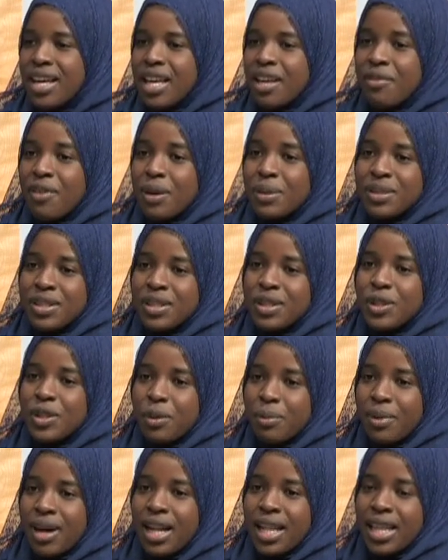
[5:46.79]
If I was in
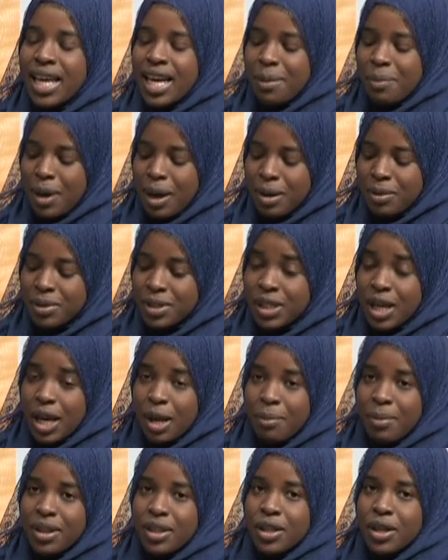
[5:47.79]
Somalia, I'd probably be
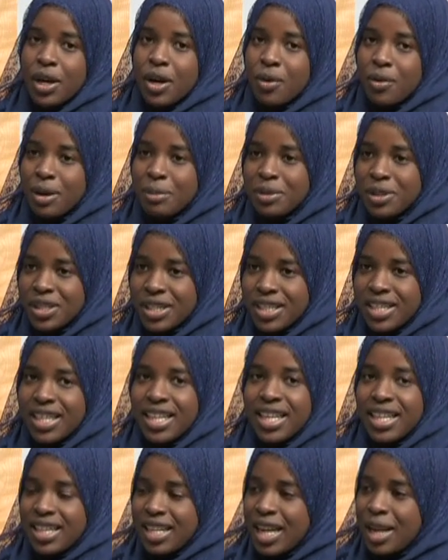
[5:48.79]
talking about the corruption,
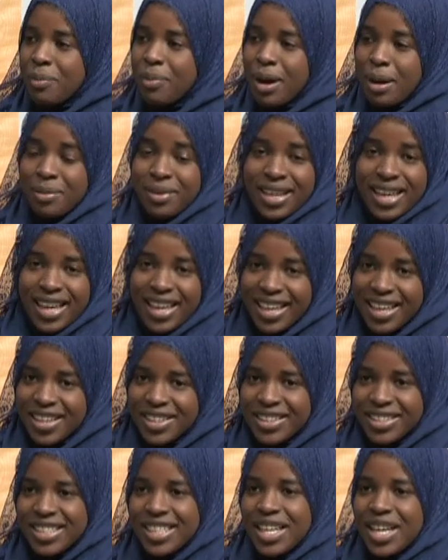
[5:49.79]
and I'd probably get
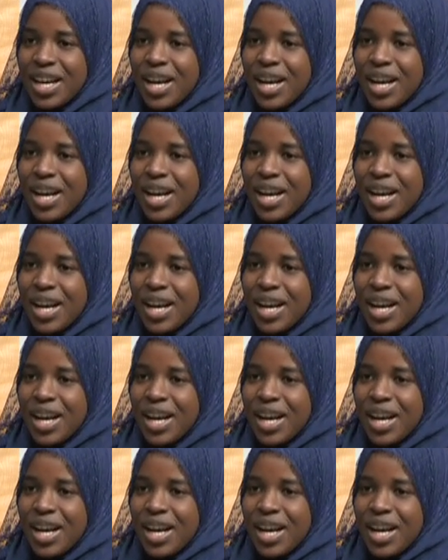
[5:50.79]
killed.